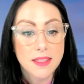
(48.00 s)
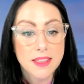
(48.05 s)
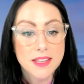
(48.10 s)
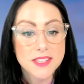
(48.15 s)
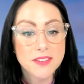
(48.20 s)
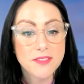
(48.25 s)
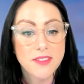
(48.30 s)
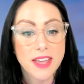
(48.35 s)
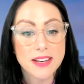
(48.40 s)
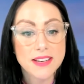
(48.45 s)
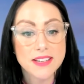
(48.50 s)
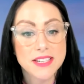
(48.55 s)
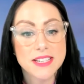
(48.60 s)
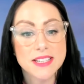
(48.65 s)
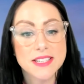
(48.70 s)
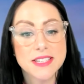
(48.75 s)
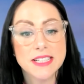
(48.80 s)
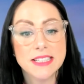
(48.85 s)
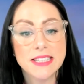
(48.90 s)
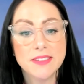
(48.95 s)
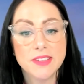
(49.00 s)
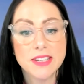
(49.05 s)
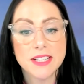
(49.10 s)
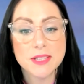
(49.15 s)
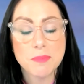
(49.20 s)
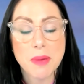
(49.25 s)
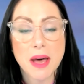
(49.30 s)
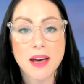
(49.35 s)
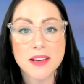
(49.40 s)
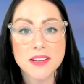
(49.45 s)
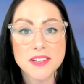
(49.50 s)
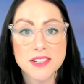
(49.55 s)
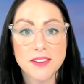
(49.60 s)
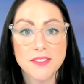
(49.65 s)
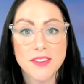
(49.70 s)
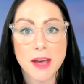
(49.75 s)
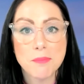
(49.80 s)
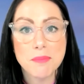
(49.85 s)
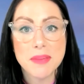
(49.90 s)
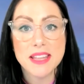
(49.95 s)
This event is delivered as part
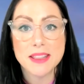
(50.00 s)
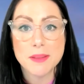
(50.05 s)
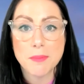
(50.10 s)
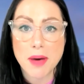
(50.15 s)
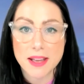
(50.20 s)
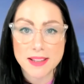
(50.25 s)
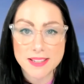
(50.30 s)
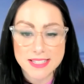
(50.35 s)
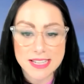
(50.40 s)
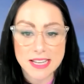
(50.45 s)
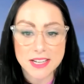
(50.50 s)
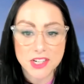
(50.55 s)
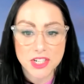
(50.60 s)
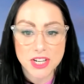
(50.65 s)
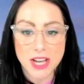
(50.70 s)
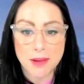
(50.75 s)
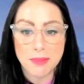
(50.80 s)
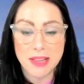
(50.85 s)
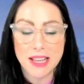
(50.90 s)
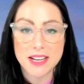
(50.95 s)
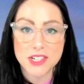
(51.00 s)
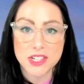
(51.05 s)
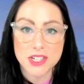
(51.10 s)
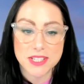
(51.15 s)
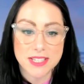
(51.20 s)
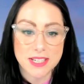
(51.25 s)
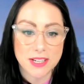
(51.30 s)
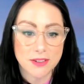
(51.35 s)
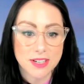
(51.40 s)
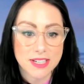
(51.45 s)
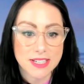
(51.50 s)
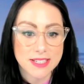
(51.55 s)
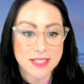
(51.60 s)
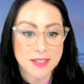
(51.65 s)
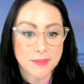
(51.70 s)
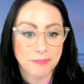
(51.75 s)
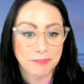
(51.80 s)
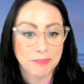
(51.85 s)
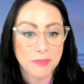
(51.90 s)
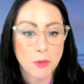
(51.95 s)
of our Meet the Minds lunchtime lecture series,